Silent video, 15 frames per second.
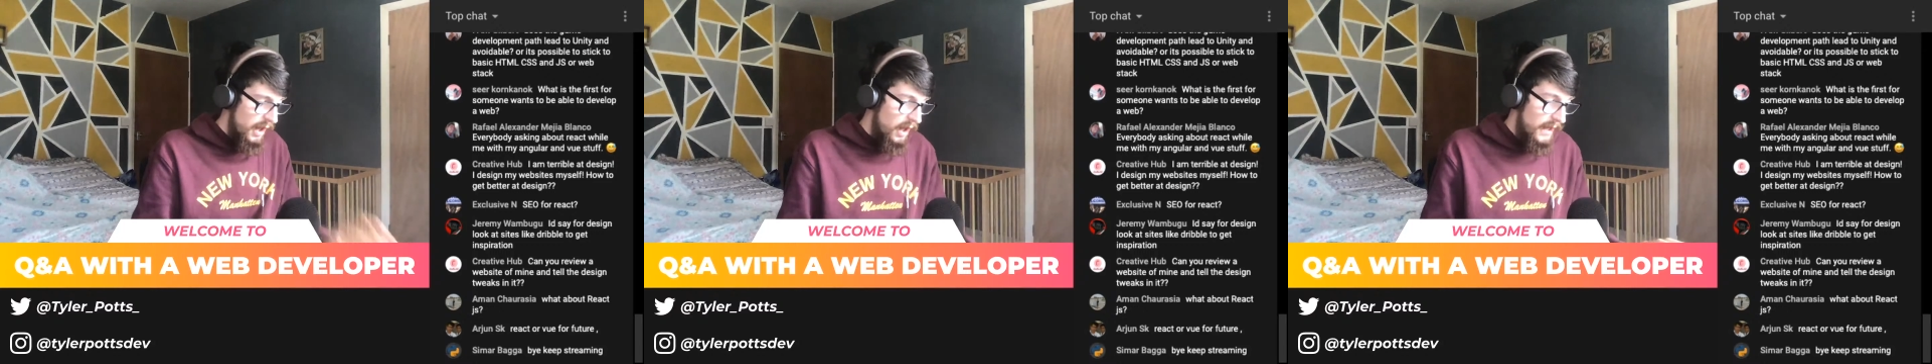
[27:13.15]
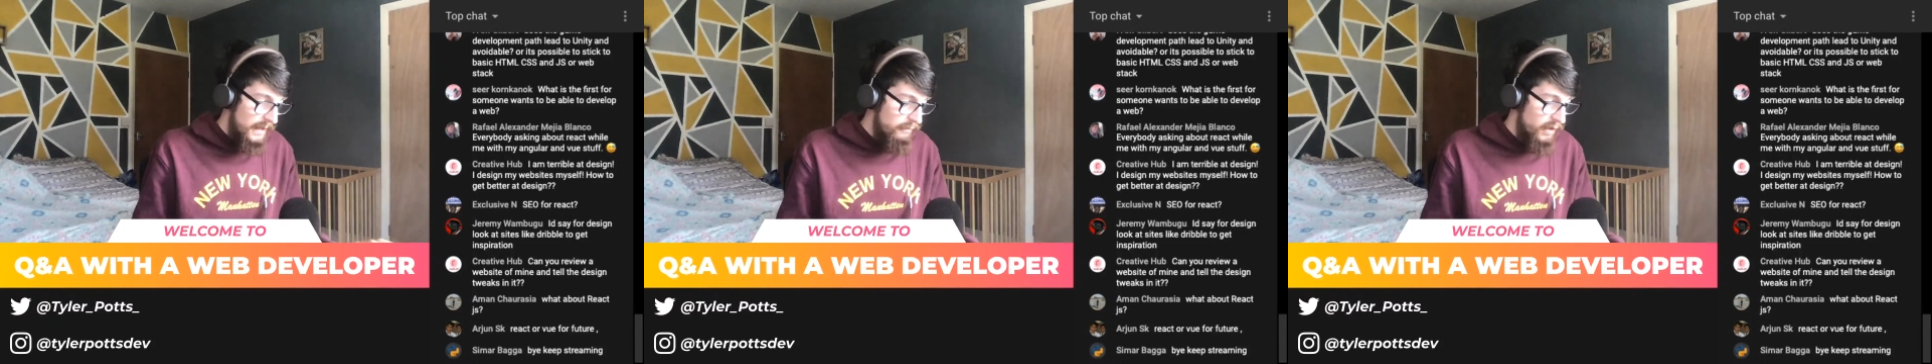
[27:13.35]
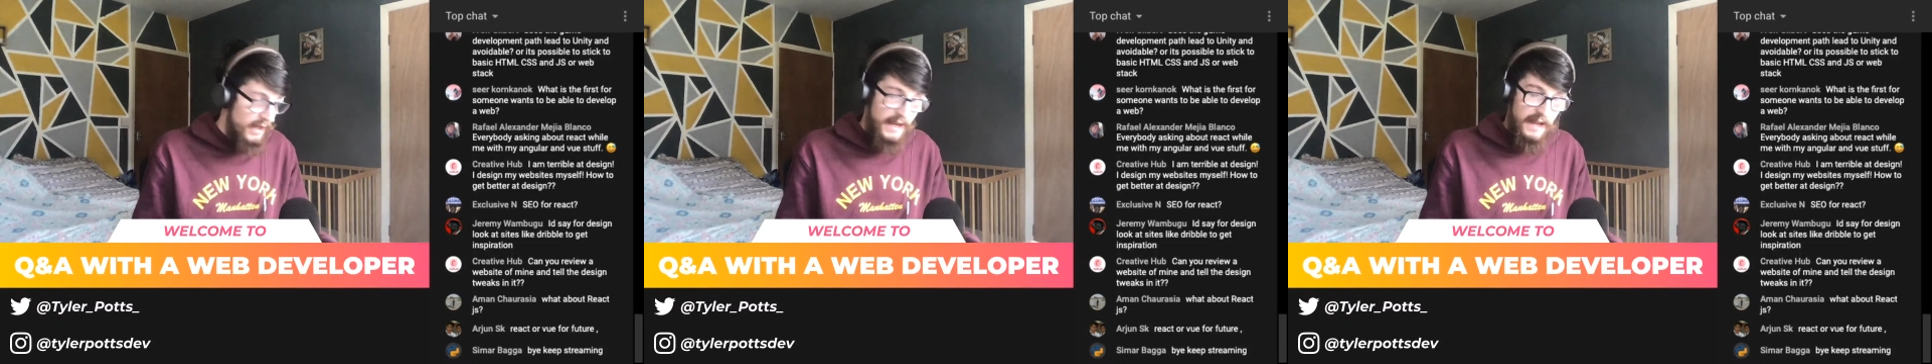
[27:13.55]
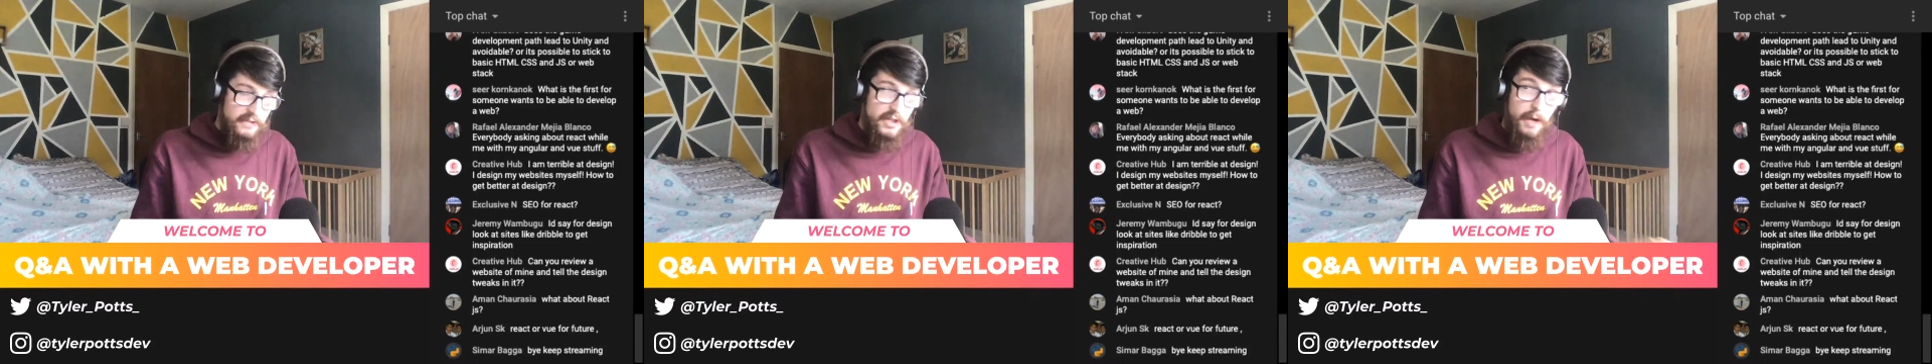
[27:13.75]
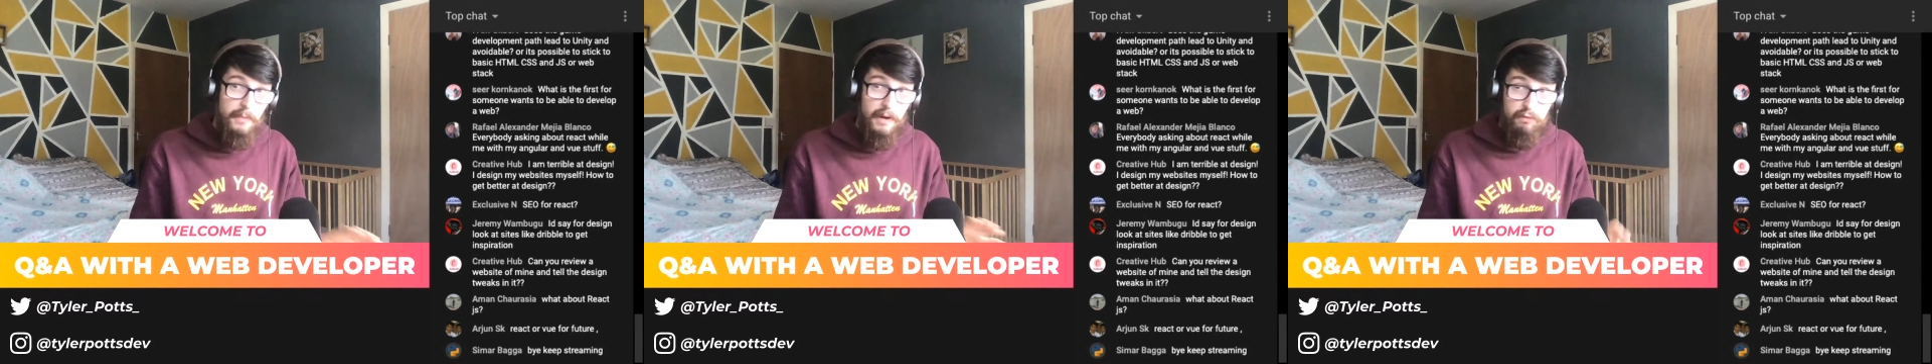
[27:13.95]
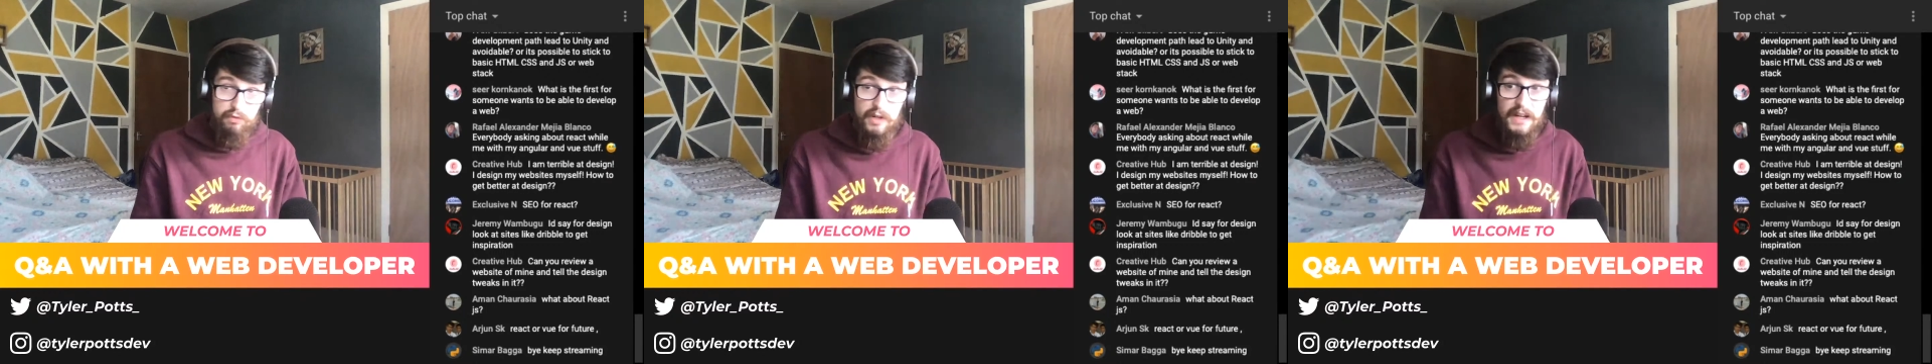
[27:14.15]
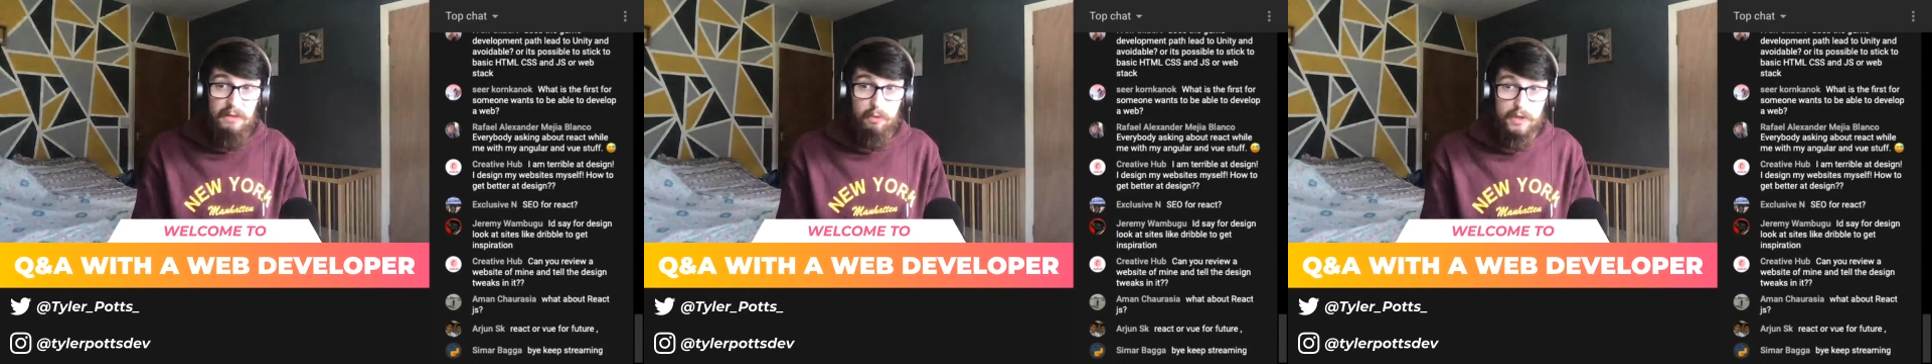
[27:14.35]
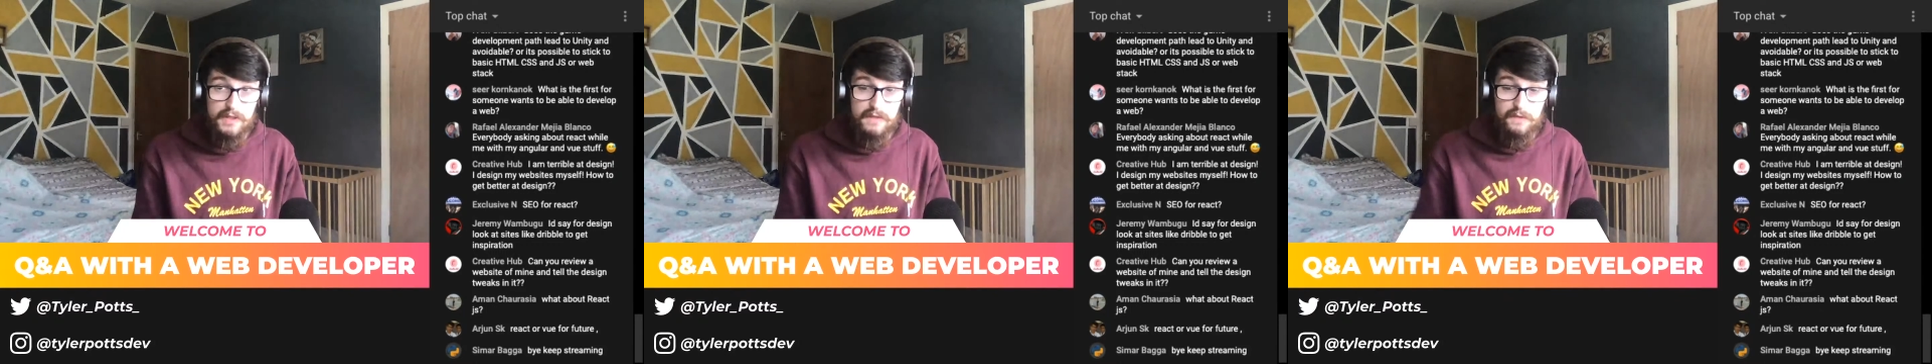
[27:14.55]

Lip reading: I am running out of time and I really want